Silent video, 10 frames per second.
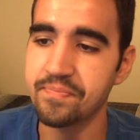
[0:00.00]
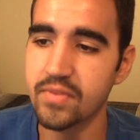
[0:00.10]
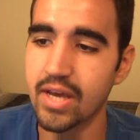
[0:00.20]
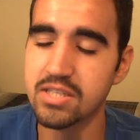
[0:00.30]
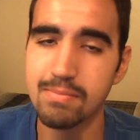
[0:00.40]

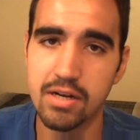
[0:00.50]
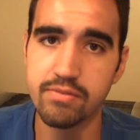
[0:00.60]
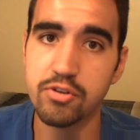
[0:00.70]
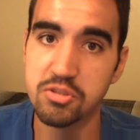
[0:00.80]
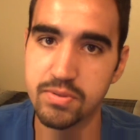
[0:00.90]
It has a
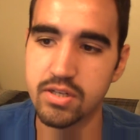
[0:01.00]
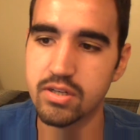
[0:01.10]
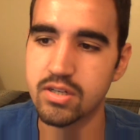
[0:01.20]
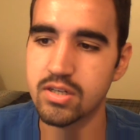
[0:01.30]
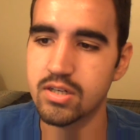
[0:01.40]
microphone, a
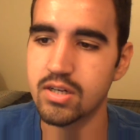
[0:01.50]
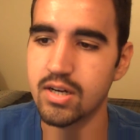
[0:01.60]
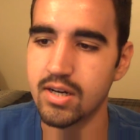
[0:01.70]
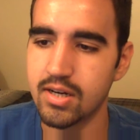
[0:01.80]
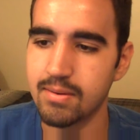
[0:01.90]
speaker,
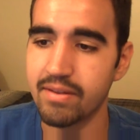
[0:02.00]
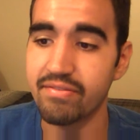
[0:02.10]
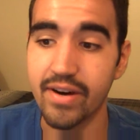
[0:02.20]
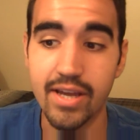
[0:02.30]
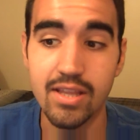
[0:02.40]
and
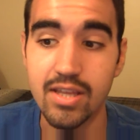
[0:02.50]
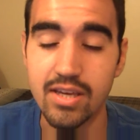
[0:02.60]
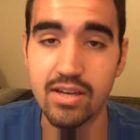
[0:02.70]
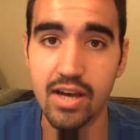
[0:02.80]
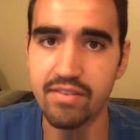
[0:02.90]

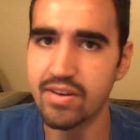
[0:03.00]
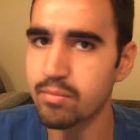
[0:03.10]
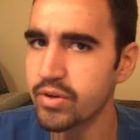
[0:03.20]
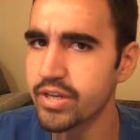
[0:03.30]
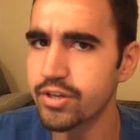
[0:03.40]
finally
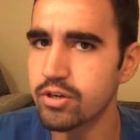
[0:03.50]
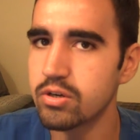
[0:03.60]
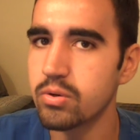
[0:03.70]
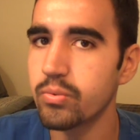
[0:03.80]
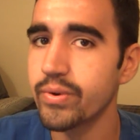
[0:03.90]
FM
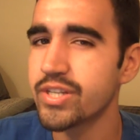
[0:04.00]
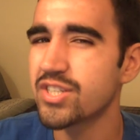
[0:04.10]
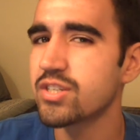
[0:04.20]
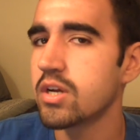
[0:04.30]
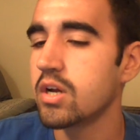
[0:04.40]
radio,
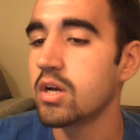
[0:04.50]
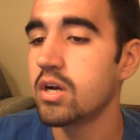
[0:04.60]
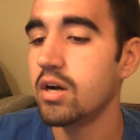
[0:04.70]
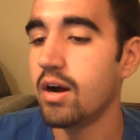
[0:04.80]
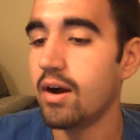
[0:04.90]
which
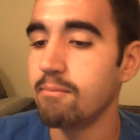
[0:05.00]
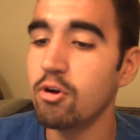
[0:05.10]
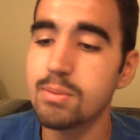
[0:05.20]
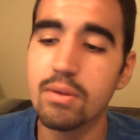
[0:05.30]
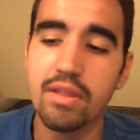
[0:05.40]

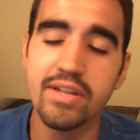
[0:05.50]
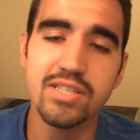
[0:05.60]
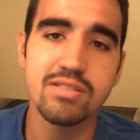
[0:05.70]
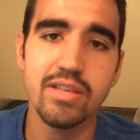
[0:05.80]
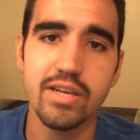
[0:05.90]
most people thought
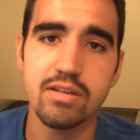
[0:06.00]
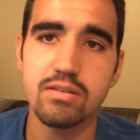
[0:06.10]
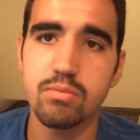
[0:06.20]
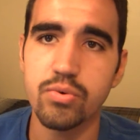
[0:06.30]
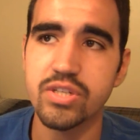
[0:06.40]

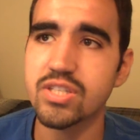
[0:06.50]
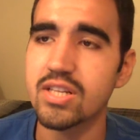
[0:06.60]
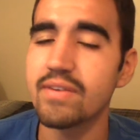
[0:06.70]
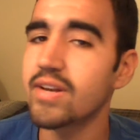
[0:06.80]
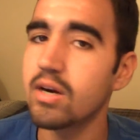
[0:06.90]
we're just
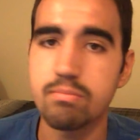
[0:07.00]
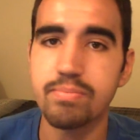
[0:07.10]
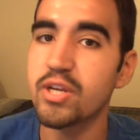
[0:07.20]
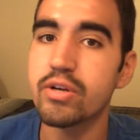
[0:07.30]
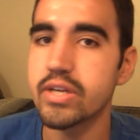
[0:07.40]
gonna leave it out,
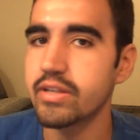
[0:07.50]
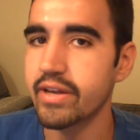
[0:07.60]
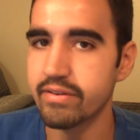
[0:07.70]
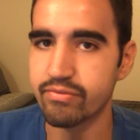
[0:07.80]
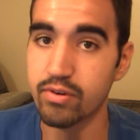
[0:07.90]
period,
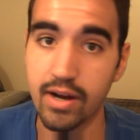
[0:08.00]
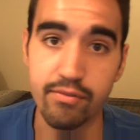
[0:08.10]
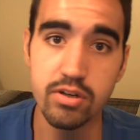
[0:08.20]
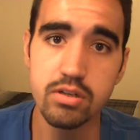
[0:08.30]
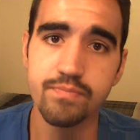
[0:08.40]

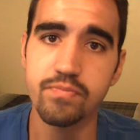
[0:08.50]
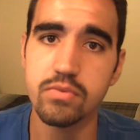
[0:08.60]
forever.